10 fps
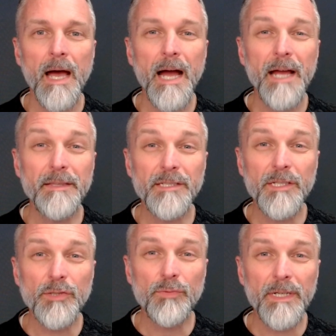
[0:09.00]
Hi, this
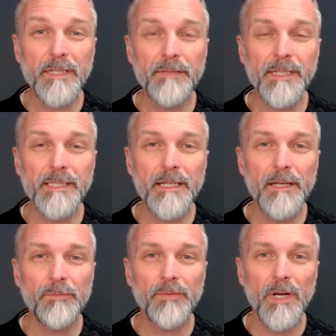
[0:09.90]
is Rick
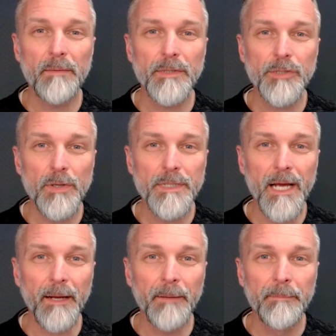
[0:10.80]
Savitsky from
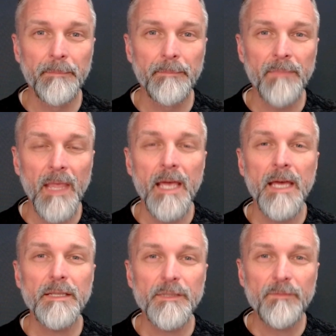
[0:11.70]
Chortek.
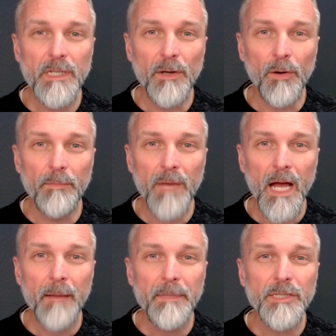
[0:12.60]
In this video,
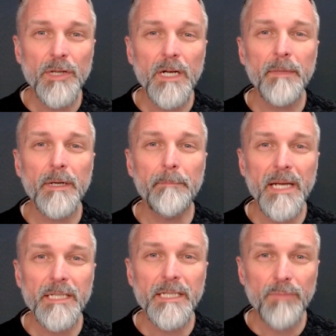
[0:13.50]
I'm going to talk about a
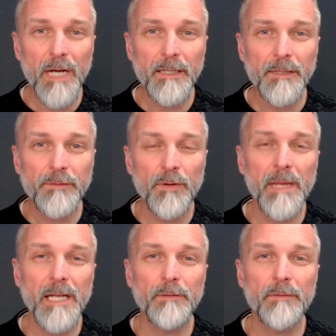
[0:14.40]
best practice for
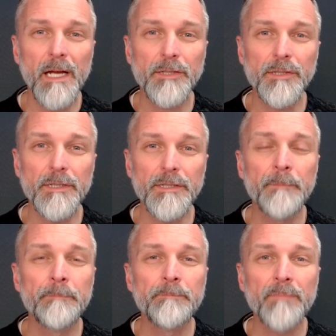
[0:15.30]
manufacturers,
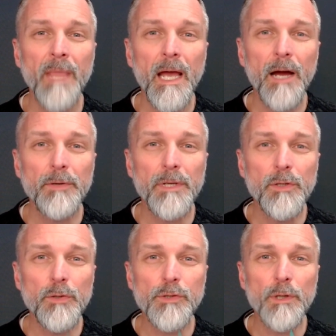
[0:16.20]
how you
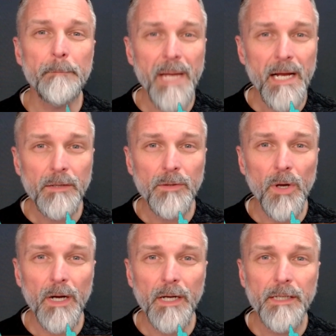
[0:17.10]
can use your
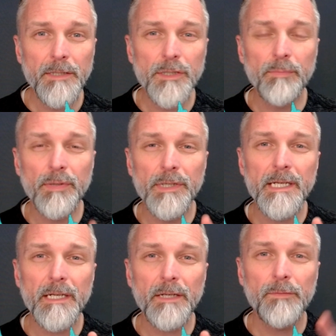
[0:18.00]
backlog to
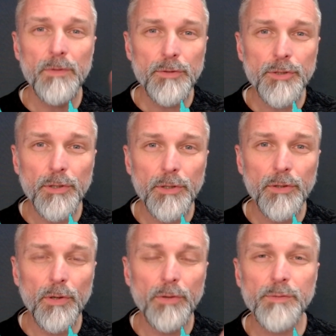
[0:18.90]
predict future
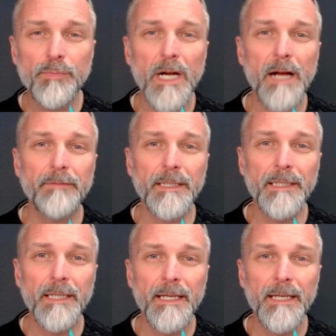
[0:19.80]
gross profit,